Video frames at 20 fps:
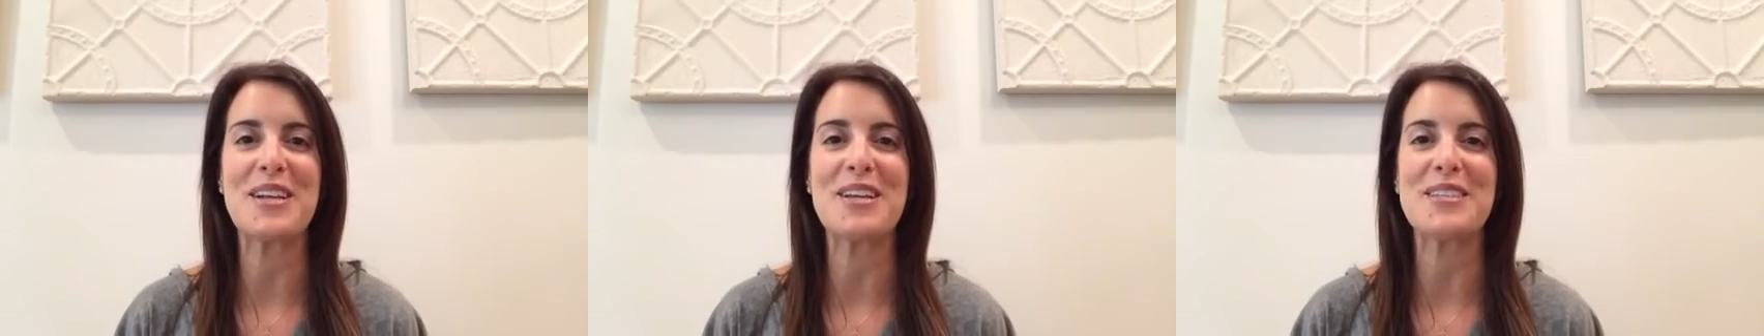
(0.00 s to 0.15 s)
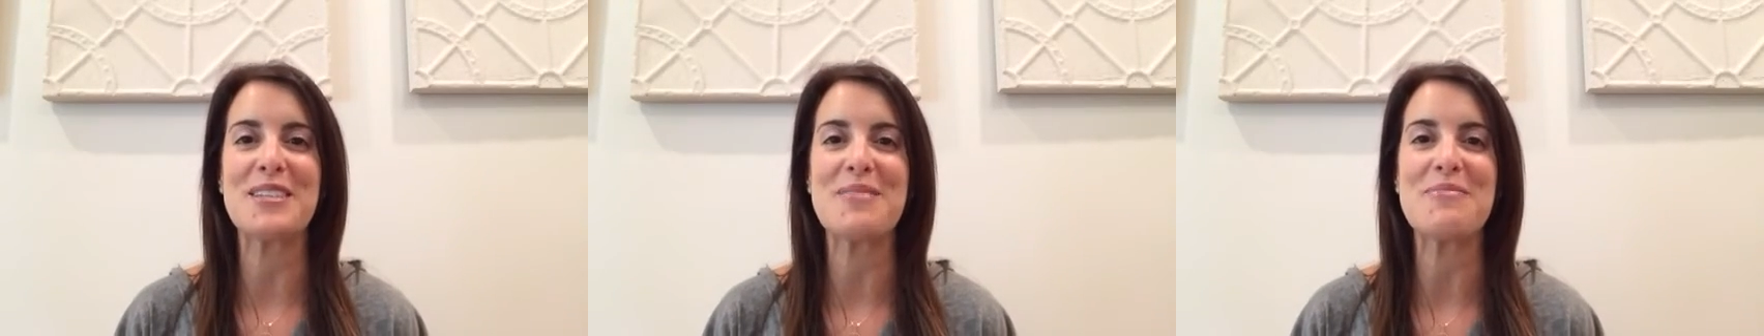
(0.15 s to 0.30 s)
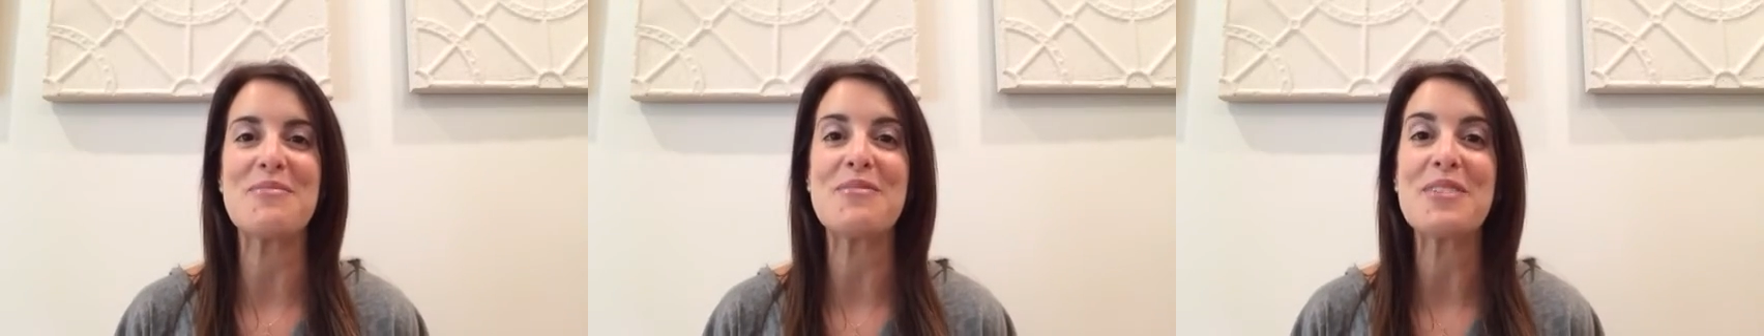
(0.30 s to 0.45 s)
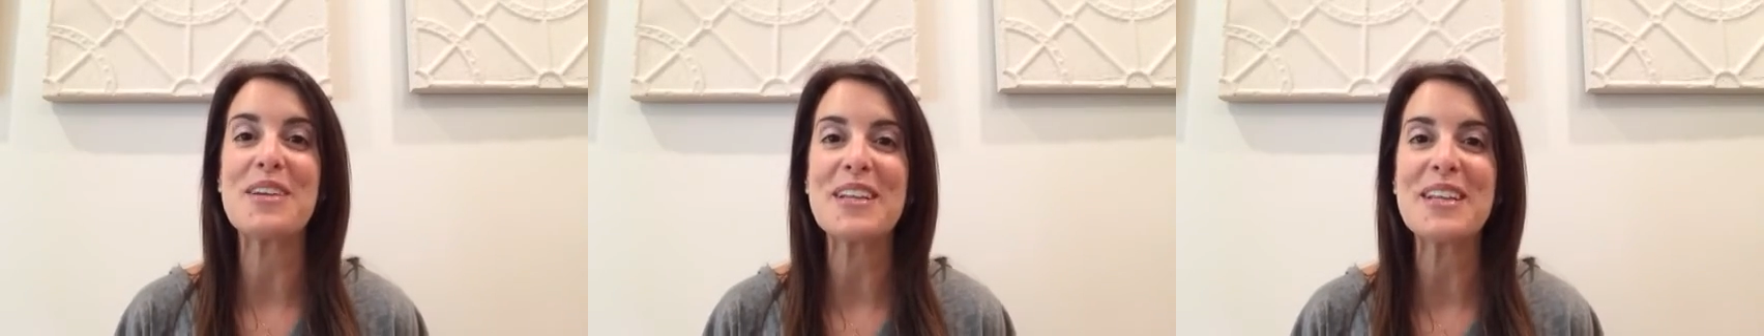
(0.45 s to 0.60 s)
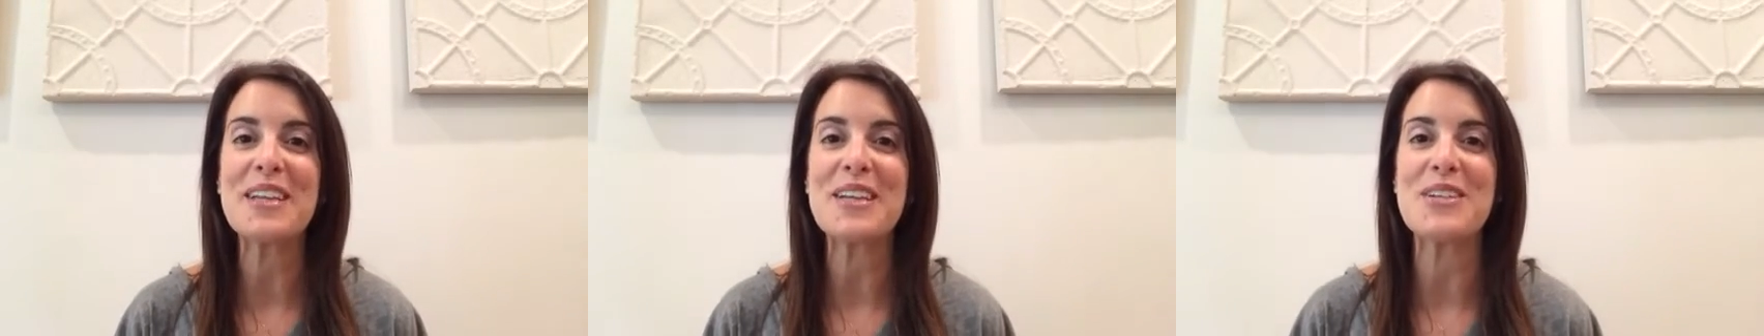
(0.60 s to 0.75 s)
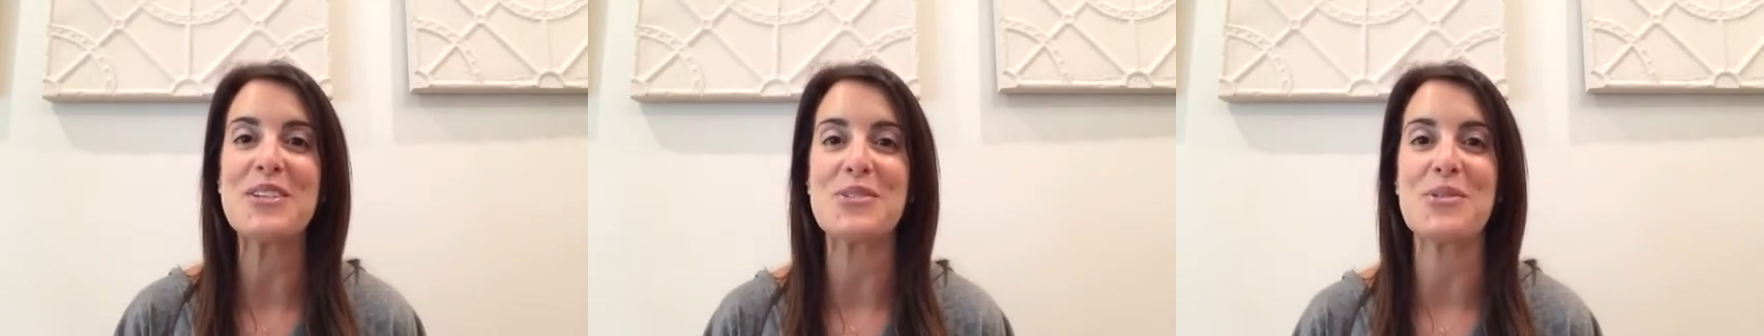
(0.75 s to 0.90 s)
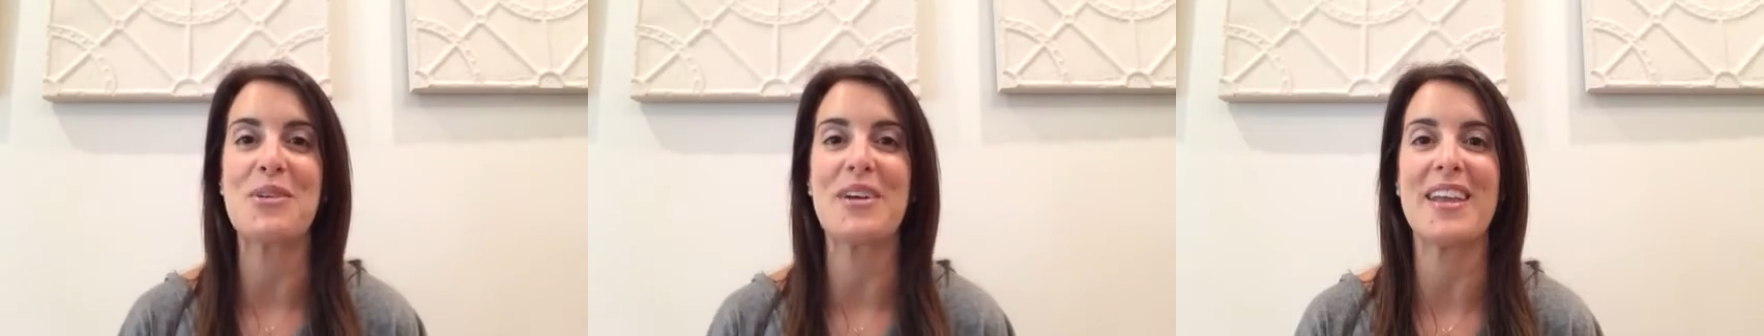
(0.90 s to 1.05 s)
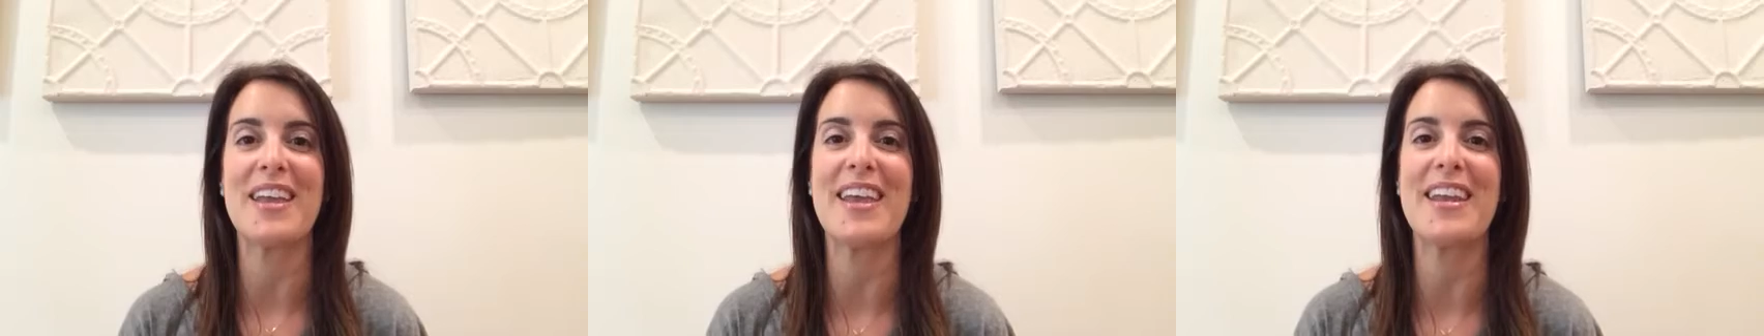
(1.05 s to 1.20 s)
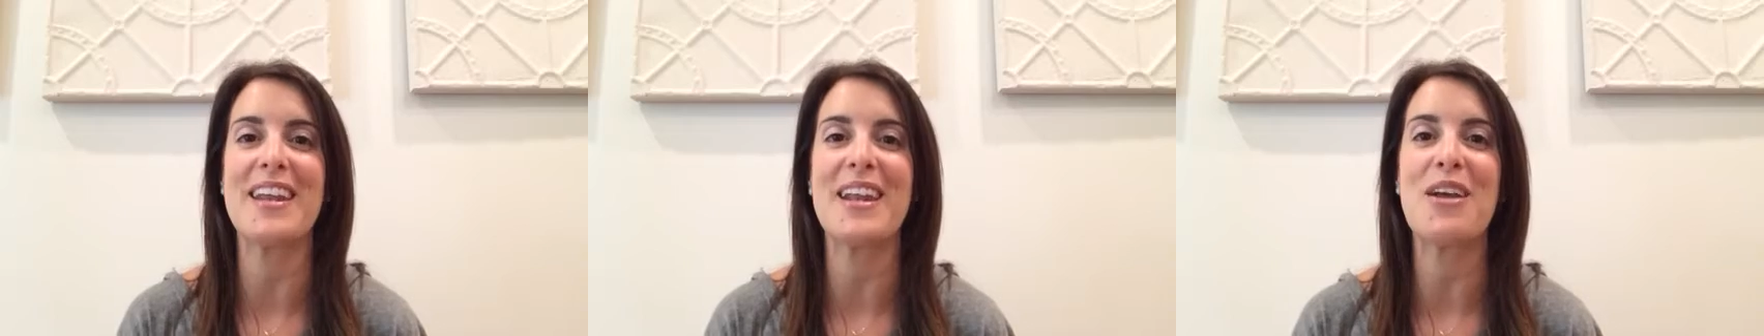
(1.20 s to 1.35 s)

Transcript: because I'm really enjoying it,